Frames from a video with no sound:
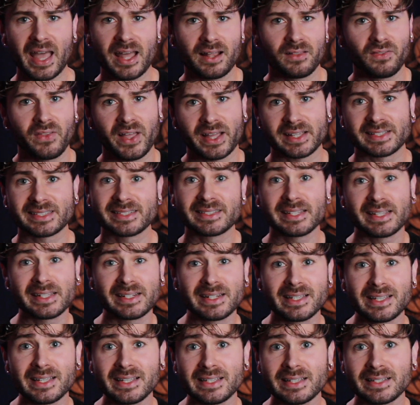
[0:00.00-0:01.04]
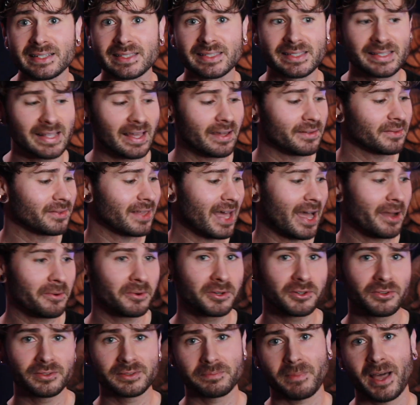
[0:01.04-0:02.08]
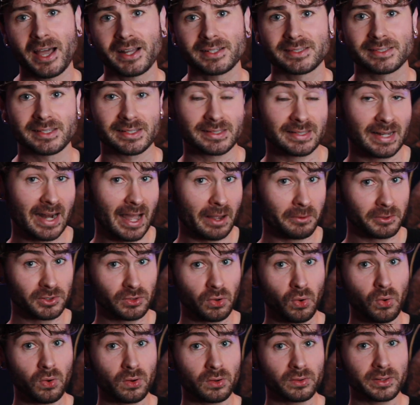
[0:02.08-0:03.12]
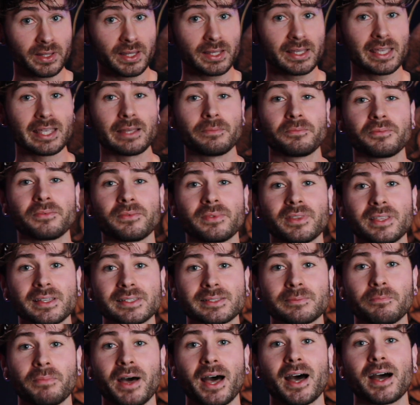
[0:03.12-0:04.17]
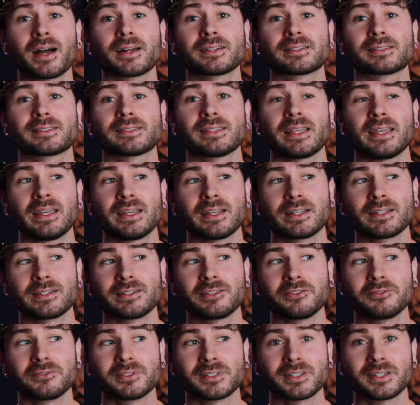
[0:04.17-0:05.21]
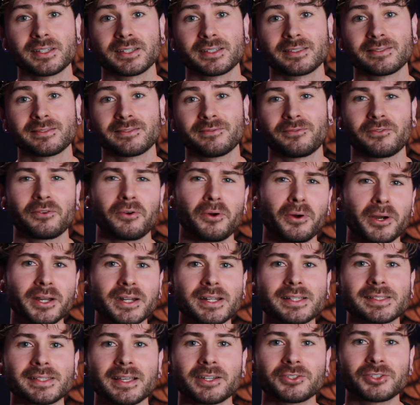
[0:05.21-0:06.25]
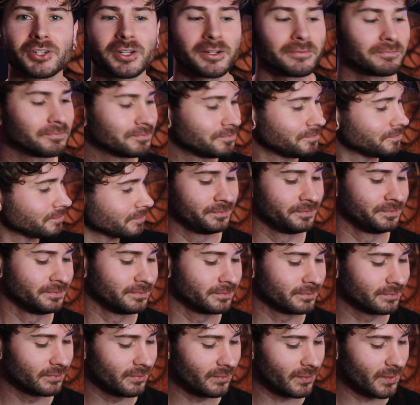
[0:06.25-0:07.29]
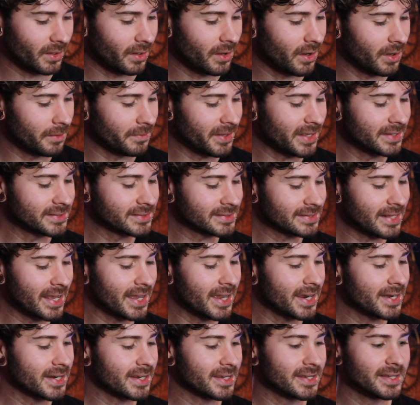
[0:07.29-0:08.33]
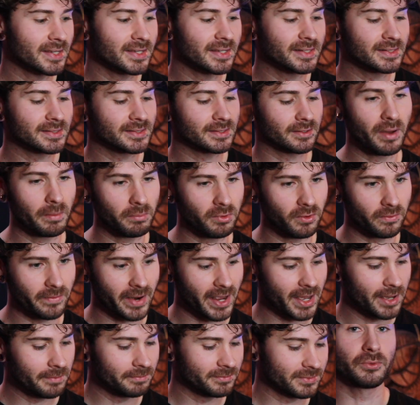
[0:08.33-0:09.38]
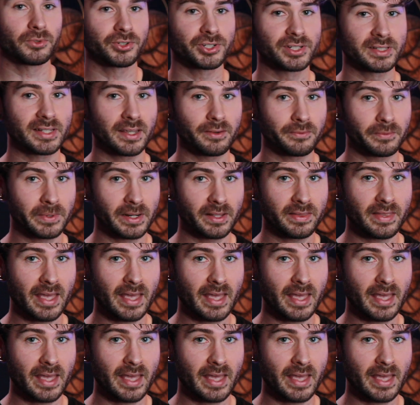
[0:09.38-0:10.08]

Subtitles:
like CDs. I would use boxes, and I would totally keep this box and use it for organization. Inside is bubble wrap. We'll just get rid of